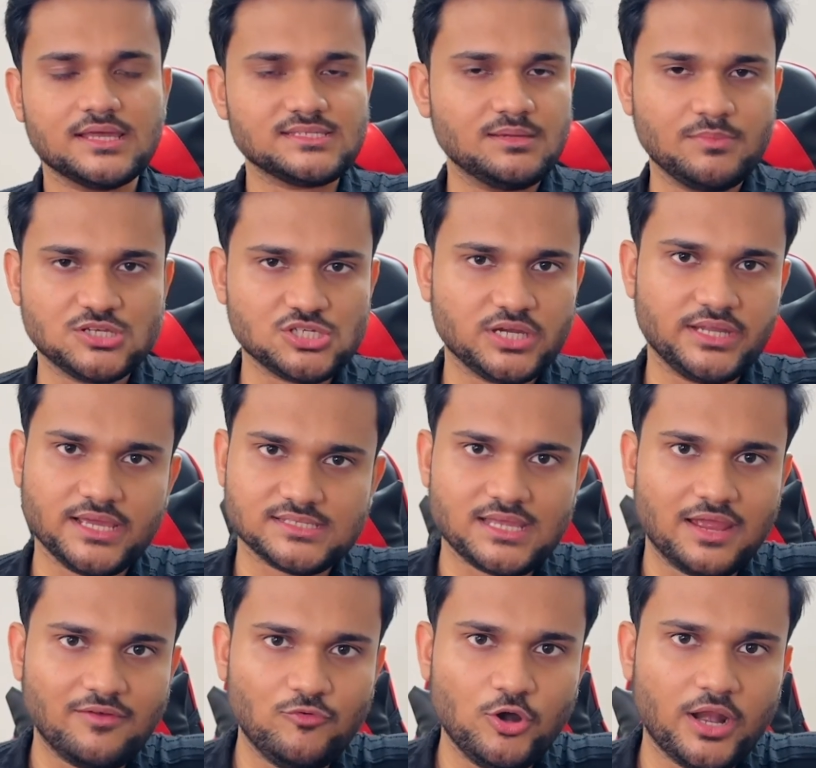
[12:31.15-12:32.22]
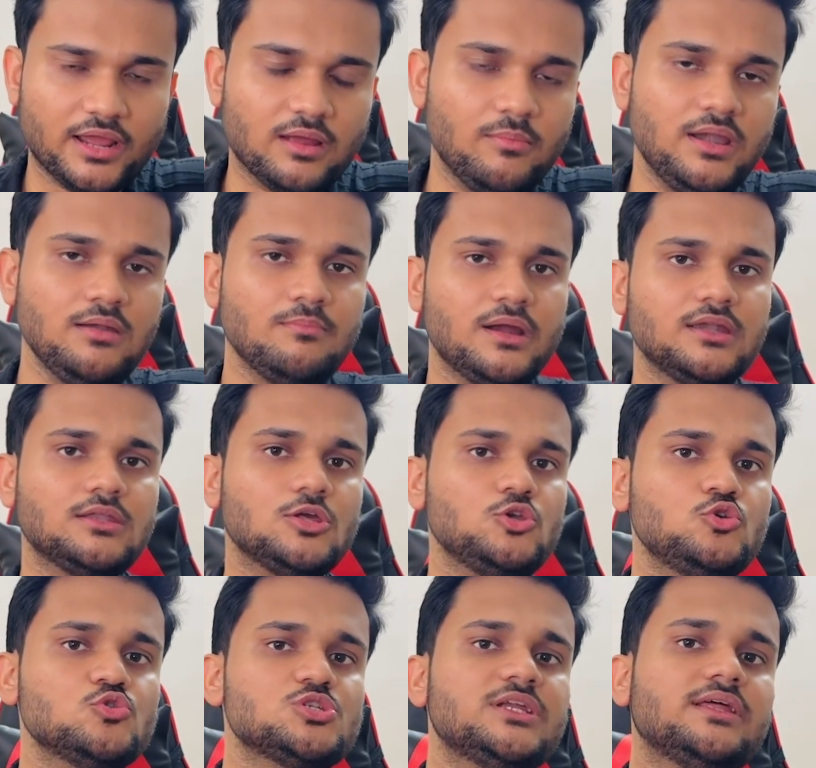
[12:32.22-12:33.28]
As I mentioned, yes, I would recommend, but
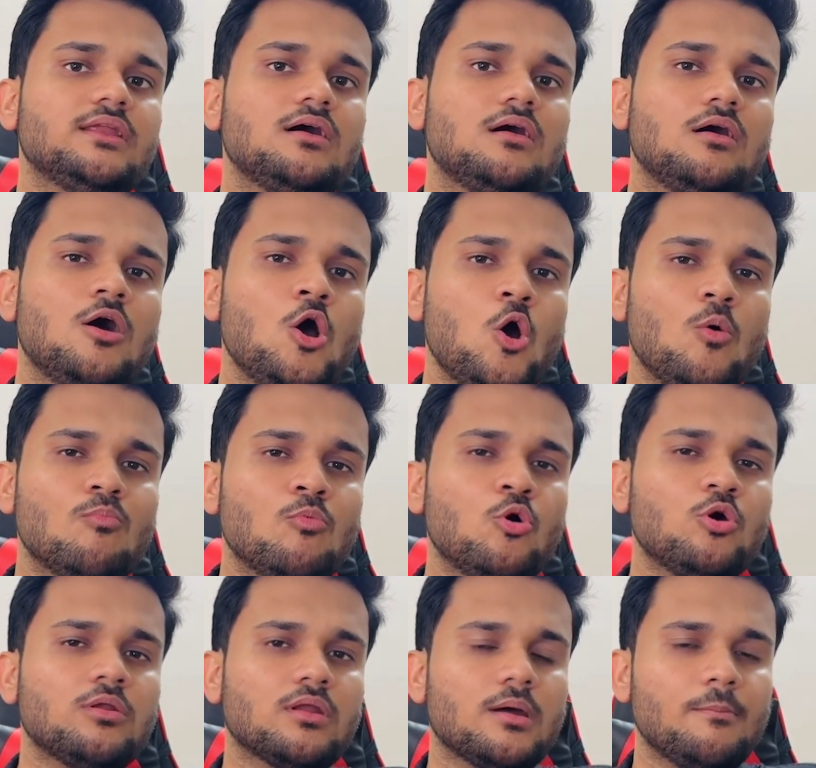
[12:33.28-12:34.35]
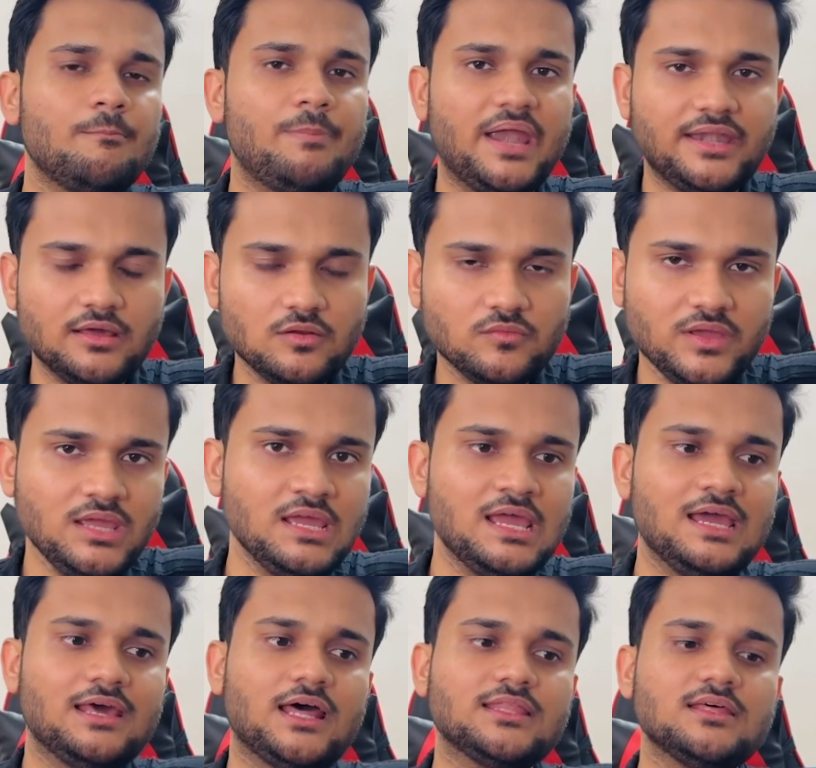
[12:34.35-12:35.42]
use it in a more better way
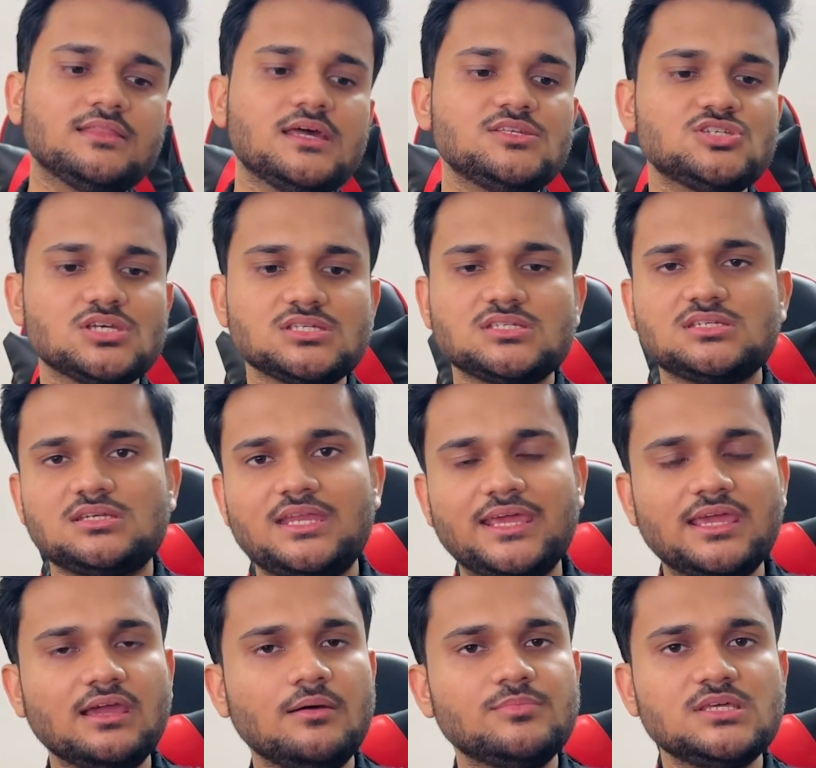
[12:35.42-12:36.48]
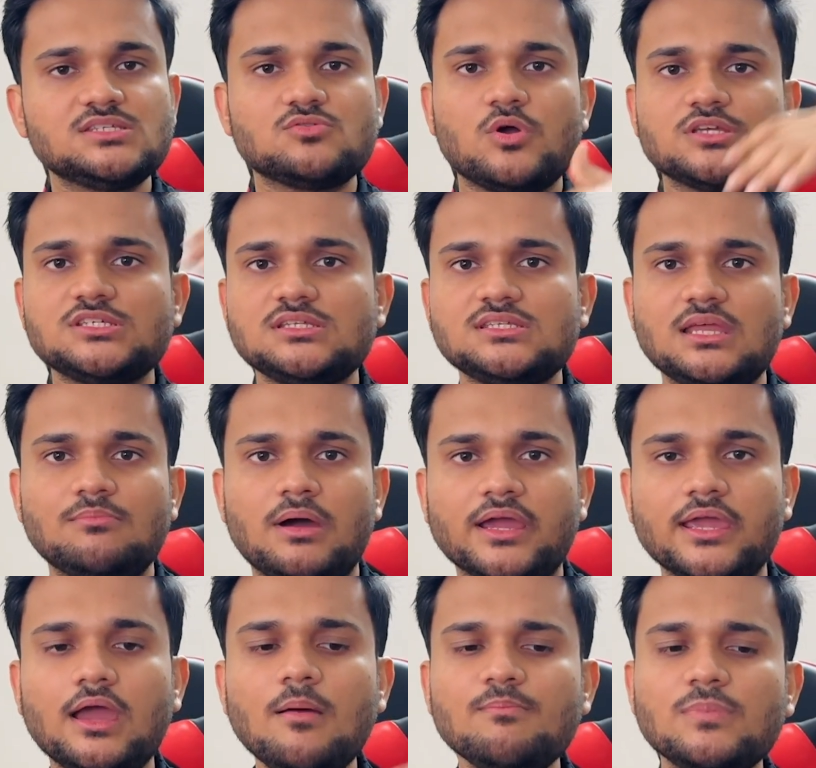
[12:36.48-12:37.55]
rather than just taking up these questions and
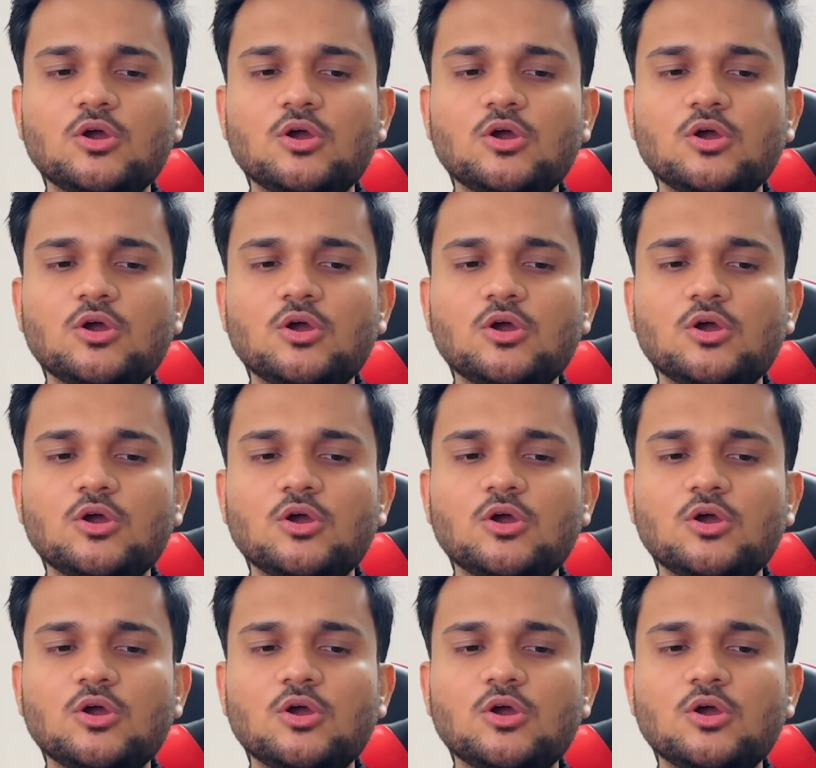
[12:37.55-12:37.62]
munging up.